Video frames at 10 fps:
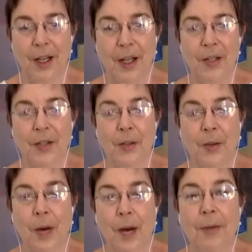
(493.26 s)

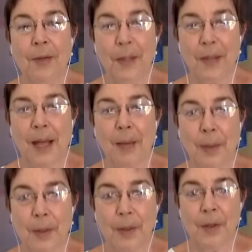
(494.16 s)
So I was that
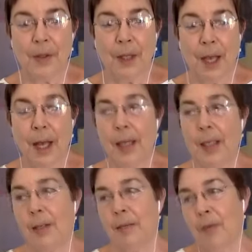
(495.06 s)
person,
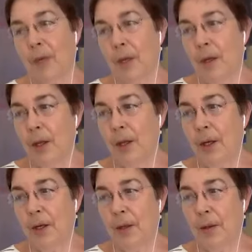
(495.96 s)
and
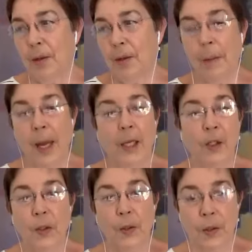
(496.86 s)
the
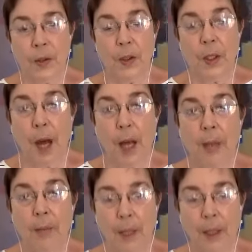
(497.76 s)
patients
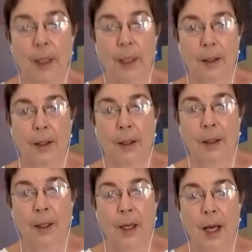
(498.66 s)
taught me
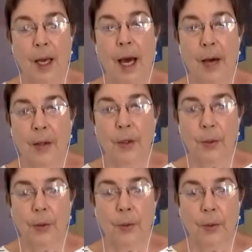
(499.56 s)
how to
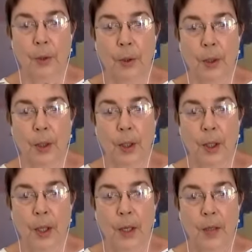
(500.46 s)
do the work.
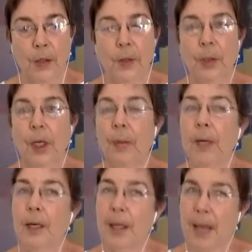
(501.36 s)
So to come
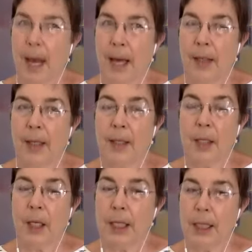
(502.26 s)
out of that, that's
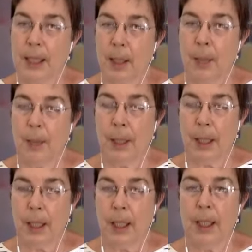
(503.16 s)
called
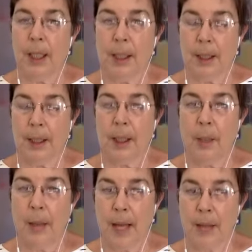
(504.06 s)
CPE,
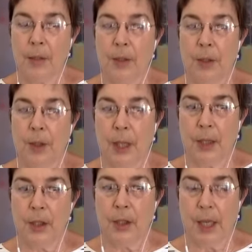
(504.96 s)
Clinical Pastoral
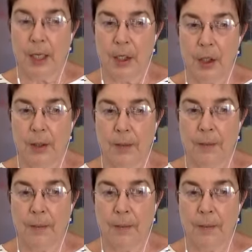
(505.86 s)
Education.